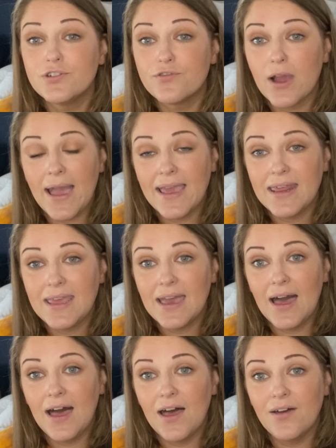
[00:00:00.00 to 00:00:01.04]
variety
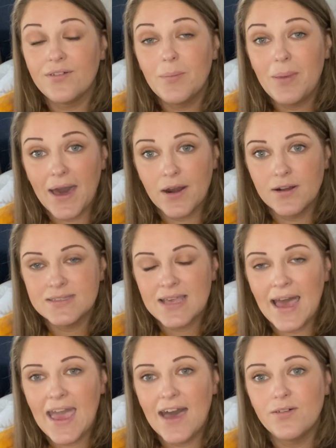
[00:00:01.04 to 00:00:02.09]
of patterns.
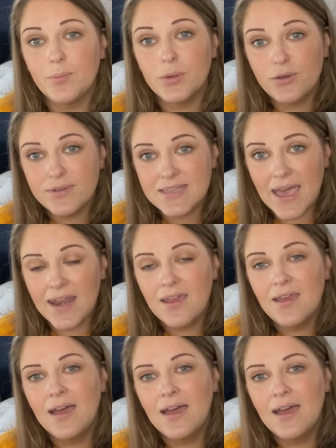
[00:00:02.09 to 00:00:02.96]
I have a blue set.